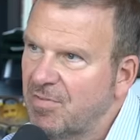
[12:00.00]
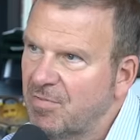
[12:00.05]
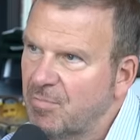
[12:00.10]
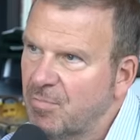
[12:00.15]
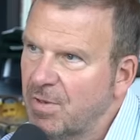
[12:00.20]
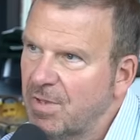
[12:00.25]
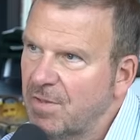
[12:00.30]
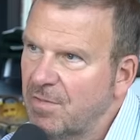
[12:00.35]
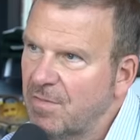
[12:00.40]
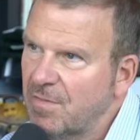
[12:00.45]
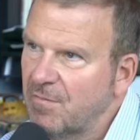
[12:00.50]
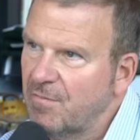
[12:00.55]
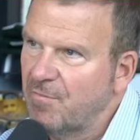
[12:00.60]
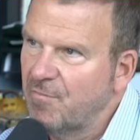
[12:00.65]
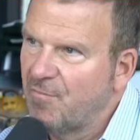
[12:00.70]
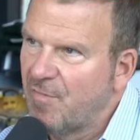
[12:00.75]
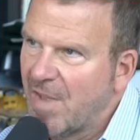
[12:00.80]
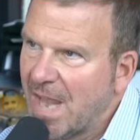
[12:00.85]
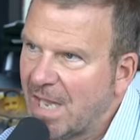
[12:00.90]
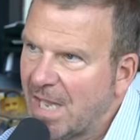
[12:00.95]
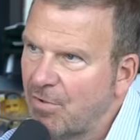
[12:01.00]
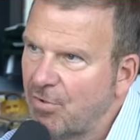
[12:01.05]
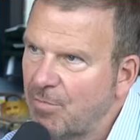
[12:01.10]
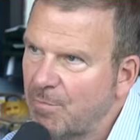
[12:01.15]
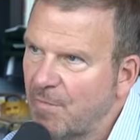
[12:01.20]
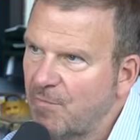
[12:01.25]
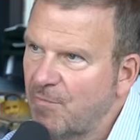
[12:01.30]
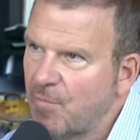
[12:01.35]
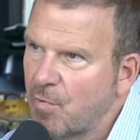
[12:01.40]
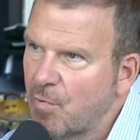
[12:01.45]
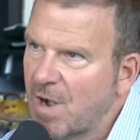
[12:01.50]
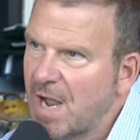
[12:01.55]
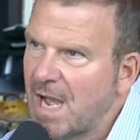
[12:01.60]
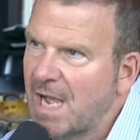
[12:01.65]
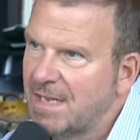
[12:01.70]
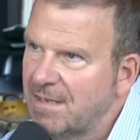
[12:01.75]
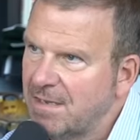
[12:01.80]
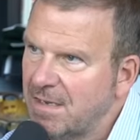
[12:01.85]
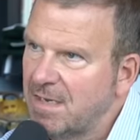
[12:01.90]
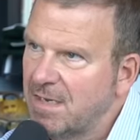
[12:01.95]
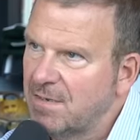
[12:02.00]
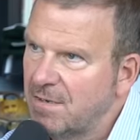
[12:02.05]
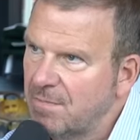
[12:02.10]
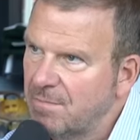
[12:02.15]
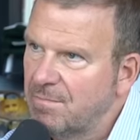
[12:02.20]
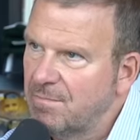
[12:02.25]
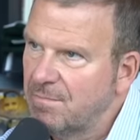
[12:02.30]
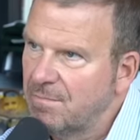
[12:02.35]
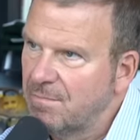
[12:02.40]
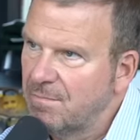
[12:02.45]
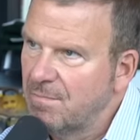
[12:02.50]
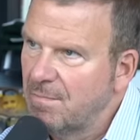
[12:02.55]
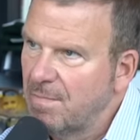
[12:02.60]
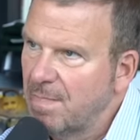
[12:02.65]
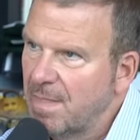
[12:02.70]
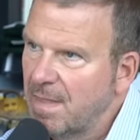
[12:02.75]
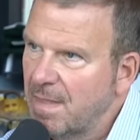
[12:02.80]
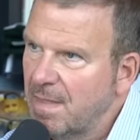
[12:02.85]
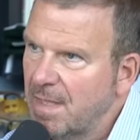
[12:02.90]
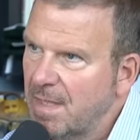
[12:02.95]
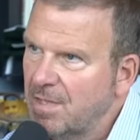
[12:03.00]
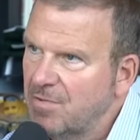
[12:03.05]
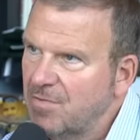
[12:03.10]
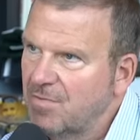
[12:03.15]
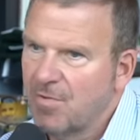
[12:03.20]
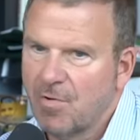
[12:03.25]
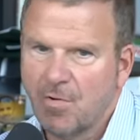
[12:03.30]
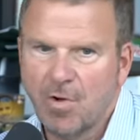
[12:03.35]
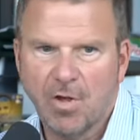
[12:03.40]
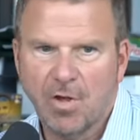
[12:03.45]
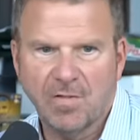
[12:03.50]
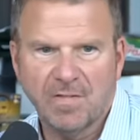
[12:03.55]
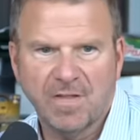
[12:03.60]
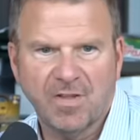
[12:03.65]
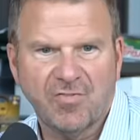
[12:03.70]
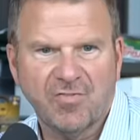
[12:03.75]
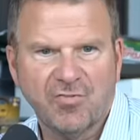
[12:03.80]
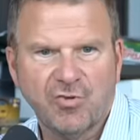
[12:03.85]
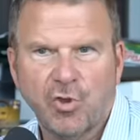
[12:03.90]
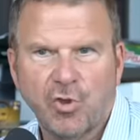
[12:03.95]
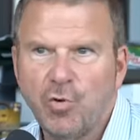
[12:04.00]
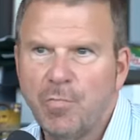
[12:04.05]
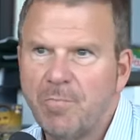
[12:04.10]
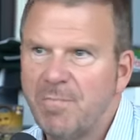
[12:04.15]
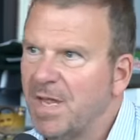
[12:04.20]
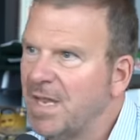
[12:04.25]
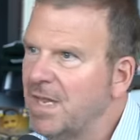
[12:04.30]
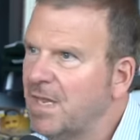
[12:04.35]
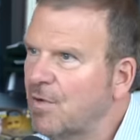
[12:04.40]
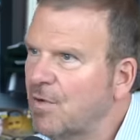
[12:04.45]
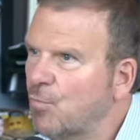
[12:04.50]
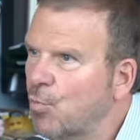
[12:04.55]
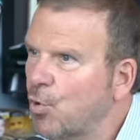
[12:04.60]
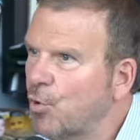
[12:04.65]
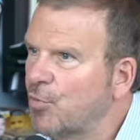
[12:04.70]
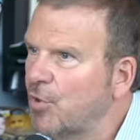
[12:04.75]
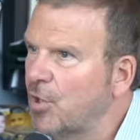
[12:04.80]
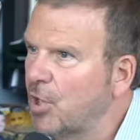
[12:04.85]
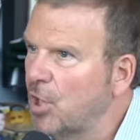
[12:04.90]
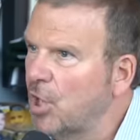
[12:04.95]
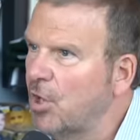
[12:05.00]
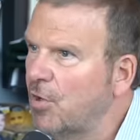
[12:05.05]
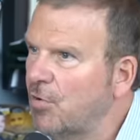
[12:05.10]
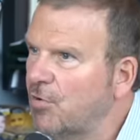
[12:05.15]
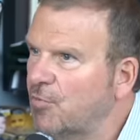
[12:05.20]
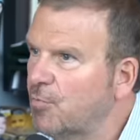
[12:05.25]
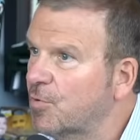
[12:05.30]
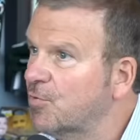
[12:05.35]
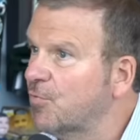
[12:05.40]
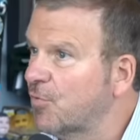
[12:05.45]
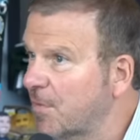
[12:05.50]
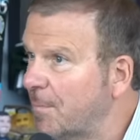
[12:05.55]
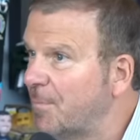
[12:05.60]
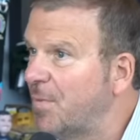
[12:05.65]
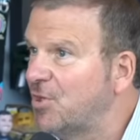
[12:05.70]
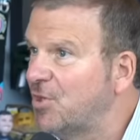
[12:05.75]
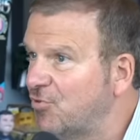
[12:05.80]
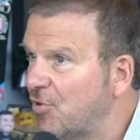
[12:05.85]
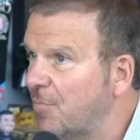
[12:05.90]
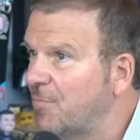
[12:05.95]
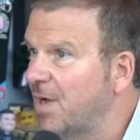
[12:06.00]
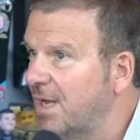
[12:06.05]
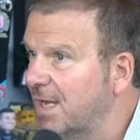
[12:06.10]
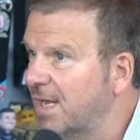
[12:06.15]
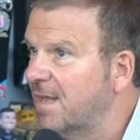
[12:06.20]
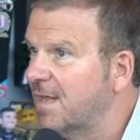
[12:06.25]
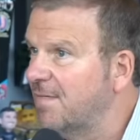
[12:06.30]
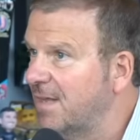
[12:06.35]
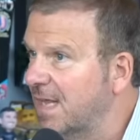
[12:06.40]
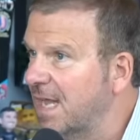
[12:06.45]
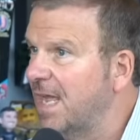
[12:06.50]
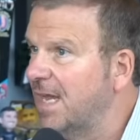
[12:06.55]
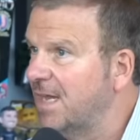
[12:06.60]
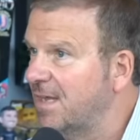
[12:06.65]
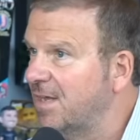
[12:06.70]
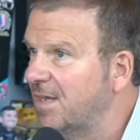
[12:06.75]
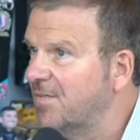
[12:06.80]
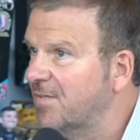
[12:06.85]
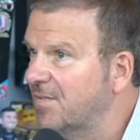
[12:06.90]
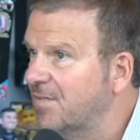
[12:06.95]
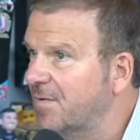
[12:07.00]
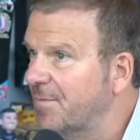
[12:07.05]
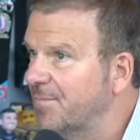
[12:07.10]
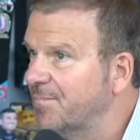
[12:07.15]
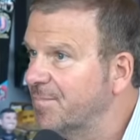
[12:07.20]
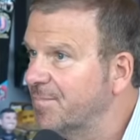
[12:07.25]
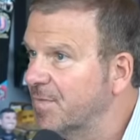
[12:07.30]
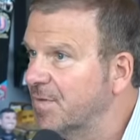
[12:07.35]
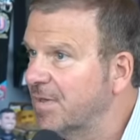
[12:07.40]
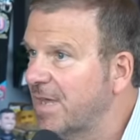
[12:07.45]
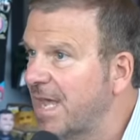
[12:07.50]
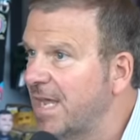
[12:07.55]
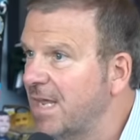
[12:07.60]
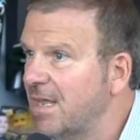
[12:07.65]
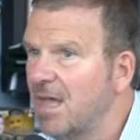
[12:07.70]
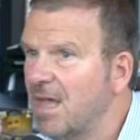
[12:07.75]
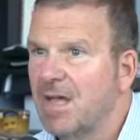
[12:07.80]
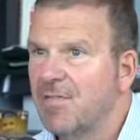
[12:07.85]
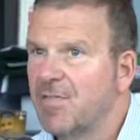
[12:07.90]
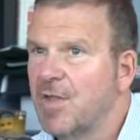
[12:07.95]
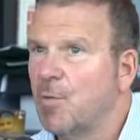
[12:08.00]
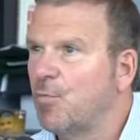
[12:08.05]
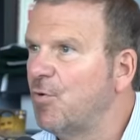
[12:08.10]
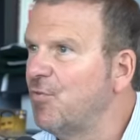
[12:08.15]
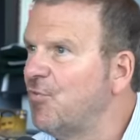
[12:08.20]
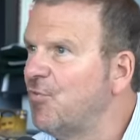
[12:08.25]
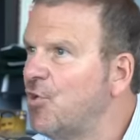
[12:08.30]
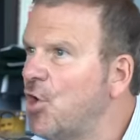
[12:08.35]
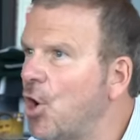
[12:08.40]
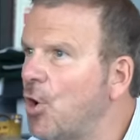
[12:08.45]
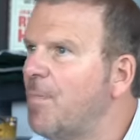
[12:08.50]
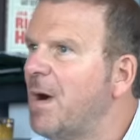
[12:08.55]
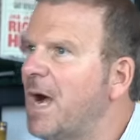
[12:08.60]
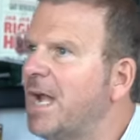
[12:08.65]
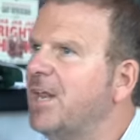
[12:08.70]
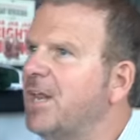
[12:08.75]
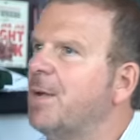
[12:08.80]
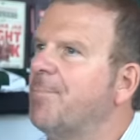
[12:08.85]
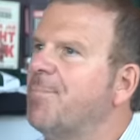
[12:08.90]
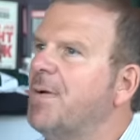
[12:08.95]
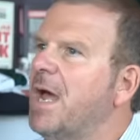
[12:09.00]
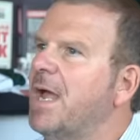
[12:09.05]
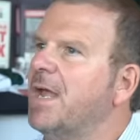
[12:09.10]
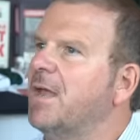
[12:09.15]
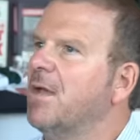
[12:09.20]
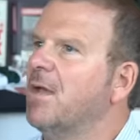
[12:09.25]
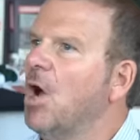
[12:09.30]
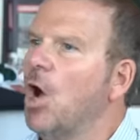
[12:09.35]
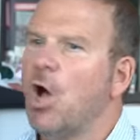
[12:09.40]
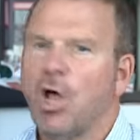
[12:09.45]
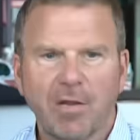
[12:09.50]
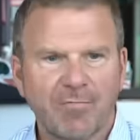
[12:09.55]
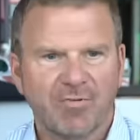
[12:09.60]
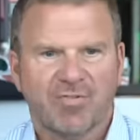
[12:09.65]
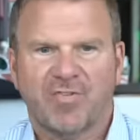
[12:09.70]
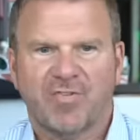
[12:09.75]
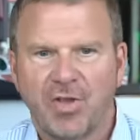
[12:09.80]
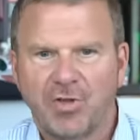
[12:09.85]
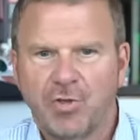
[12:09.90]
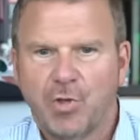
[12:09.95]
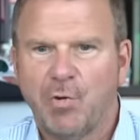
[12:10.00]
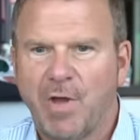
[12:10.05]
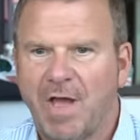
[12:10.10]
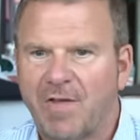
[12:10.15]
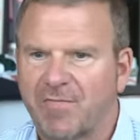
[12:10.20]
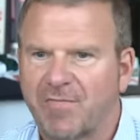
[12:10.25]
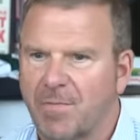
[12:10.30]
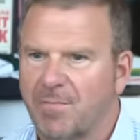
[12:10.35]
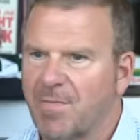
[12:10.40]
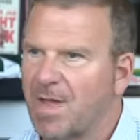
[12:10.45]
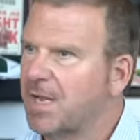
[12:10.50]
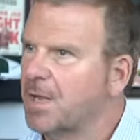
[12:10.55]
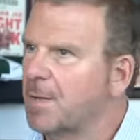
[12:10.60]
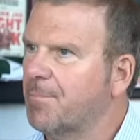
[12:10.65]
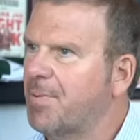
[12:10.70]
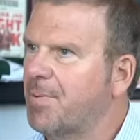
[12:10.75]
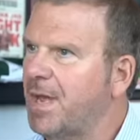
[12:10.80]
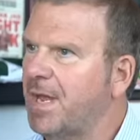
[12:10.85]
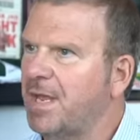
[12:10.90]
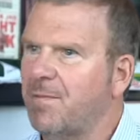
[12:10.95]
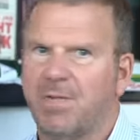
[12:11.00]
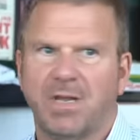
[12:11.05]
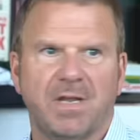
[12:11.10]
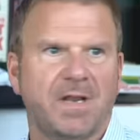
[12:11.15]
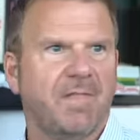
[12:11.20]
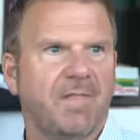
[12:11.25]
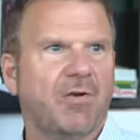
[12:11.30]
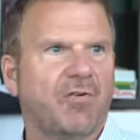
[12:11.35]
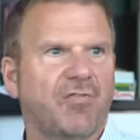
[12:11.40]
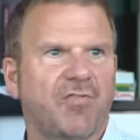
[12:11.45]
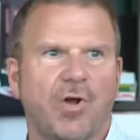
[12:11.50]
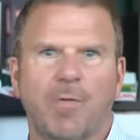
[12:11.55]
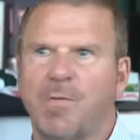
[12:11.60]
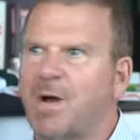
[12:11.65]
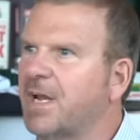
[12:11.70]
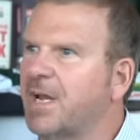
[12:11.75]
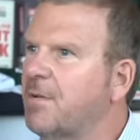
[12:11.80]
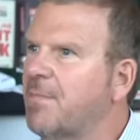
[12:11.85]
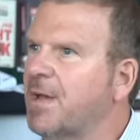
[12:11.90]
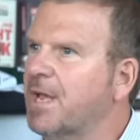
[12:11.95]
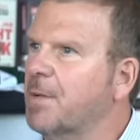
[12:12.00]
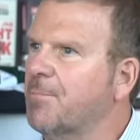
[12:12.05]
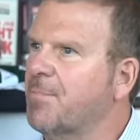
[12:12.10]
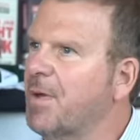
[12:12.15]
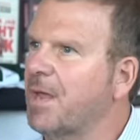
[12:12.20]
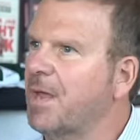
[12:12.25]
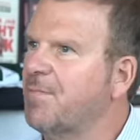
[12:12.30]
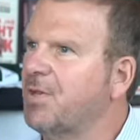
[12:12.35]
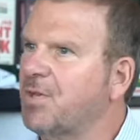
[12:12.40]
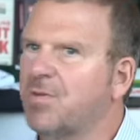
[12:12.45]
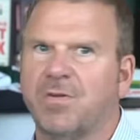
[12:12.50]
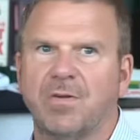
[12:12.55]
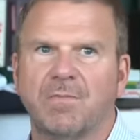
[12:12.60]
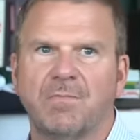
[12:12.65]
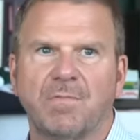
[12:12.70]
with failed before I did. And so uh, this 2 million worth of loans, which was a bunch of money in the 80s, Okay. Yeah. There you, was nobody to pay. Me, All of a sudden, you have to make a payment, and there's nobody to make a payment to.